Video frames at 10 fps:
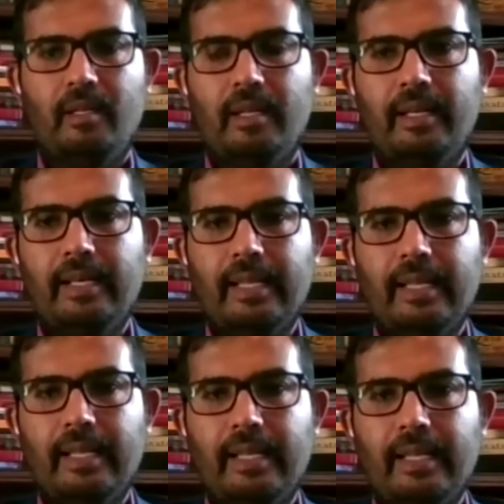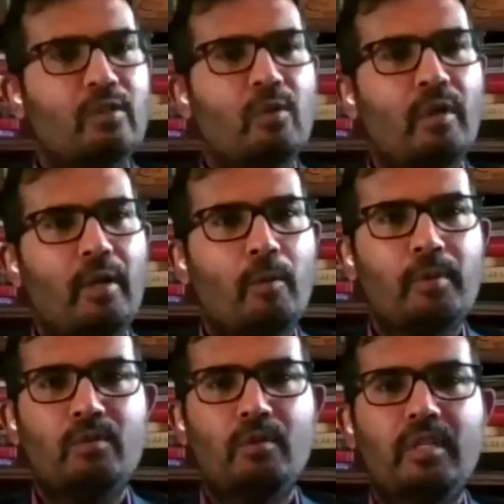And that's where we saw an
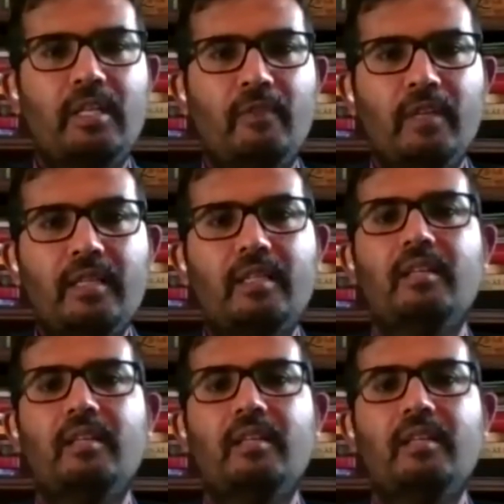opportunity with